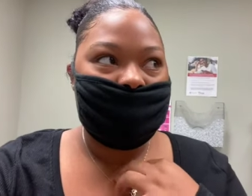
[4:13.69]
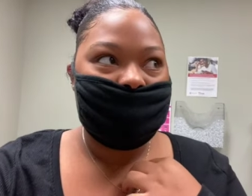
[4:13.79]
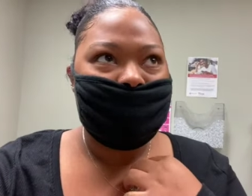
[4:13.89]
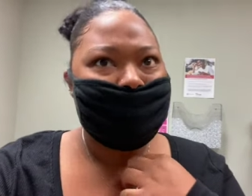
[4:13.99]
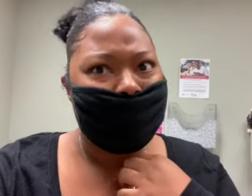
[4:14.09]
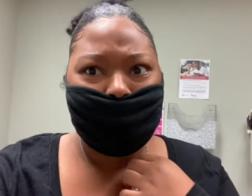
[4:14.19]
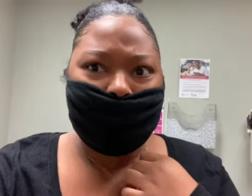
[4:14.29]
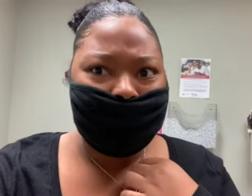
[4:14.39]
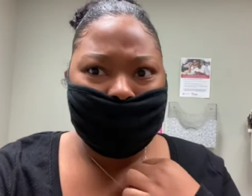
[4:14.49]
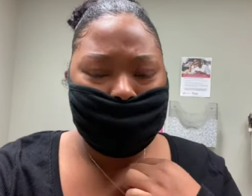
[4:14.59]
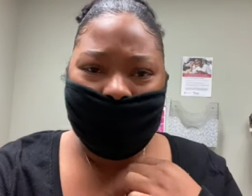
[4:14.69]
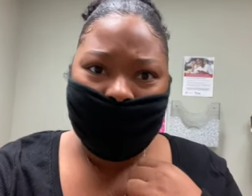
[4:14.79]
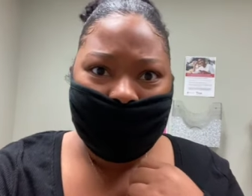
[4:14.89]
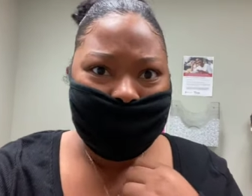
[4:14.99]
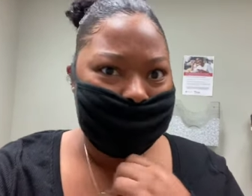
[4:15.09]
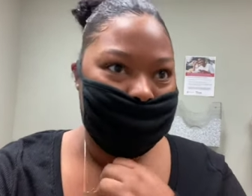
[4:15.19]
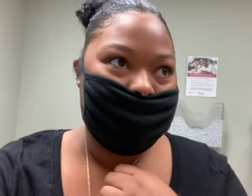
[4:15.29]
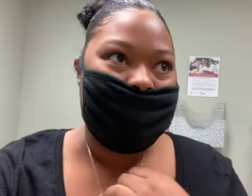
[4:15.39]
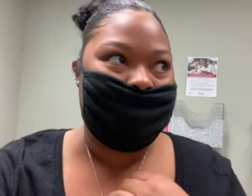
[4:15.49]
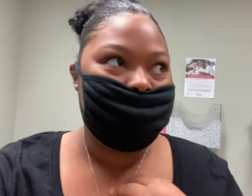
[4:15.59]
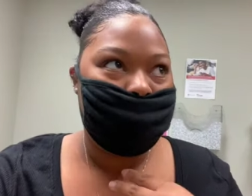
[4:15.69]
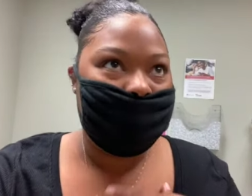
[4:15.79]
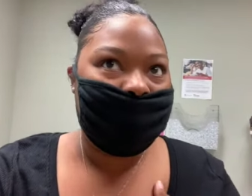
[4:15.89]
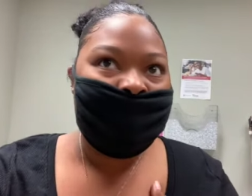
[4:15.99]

He didn't want to come back, I don't know why, but